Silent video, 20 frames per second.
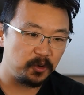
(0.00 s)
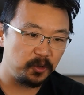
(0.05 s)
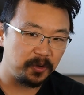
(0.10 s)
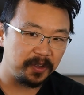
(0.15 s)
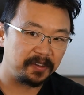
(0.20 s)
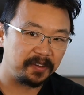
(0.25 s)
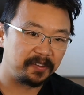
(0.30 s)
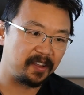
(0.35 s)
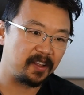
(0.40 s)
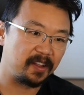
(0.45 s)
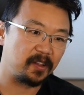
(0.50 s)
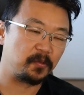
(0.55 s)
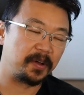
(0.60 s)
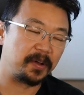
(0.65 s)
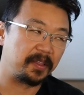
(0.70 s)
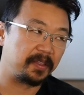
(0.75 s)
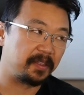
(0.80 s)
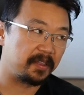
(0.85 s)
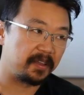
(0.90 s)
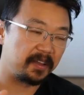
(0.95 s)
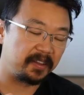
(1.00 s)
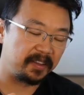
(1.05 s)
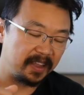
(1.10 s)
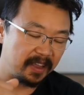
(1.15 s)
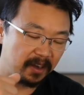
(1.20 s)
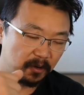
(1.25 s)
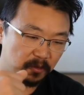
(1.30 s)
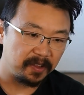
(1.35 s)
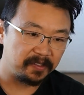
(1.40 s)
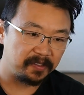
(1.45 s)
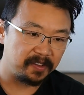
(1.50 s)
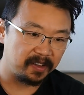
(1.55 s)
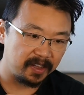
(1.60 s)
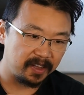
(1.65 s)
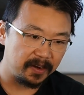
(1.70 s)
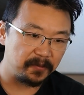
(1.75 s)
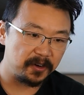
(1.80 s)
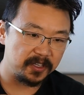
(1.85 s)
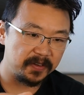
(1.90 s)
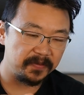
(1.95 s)
you can scale with the increasing
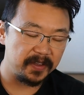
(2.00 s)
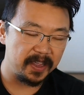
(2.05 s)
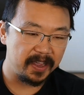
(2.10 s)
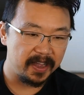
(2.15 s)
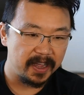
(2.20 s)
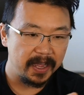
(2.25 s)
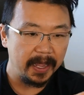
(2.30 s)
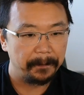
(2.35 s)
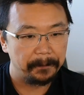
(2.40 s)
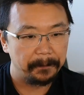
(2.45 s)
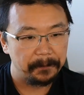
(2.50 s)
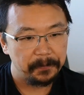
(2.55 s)
leverage of AI.